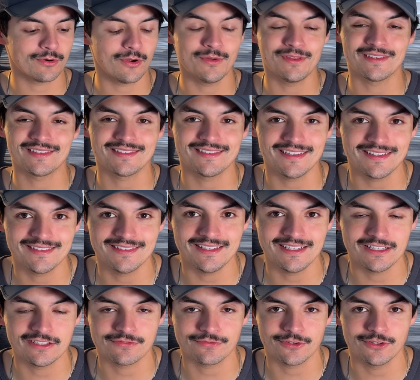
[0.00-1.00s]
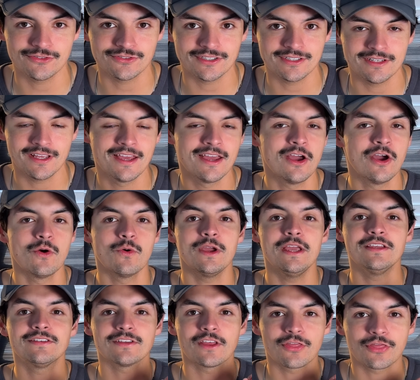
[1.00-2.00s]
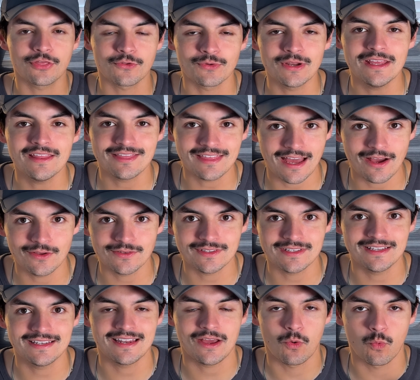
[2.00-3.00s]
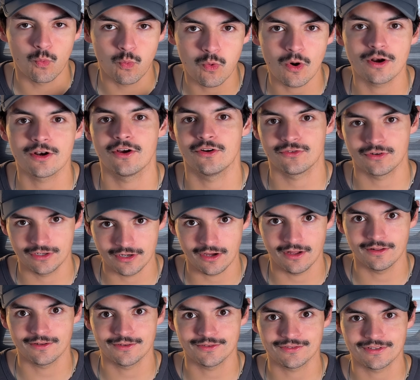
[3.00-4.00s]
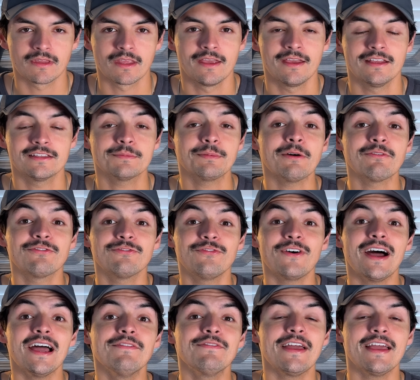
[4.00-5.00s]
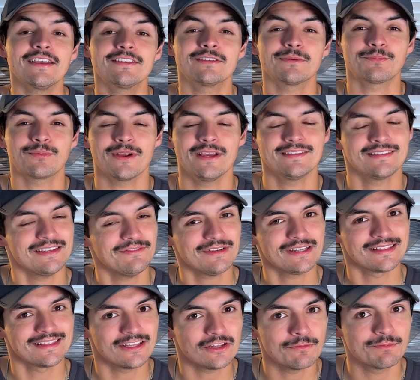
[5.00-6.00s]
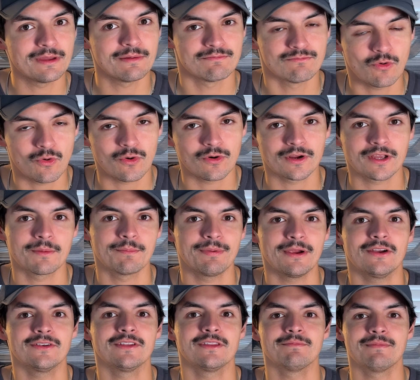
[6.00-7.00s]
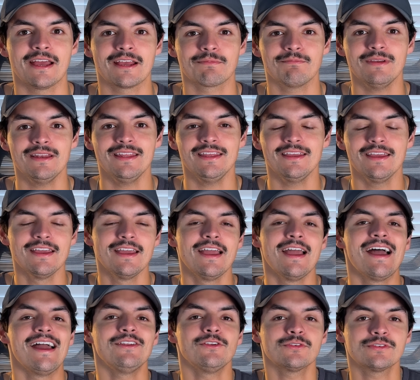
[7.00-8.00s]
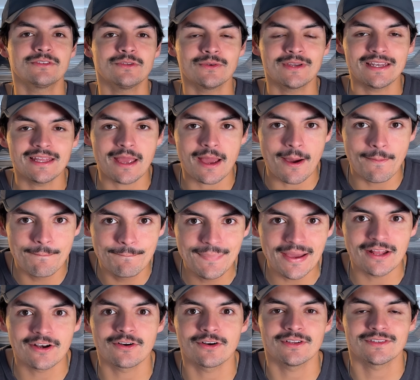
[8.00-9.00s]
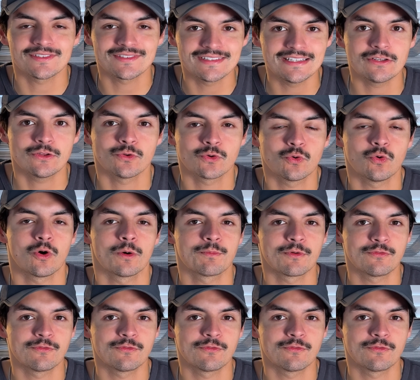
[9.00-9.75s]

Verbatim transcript: Pro, the sixteen inch version, is three thousand one hundred dollars. It's about five X the price, even a little bit more compared to the Mac Mini, and you're still getting a better single core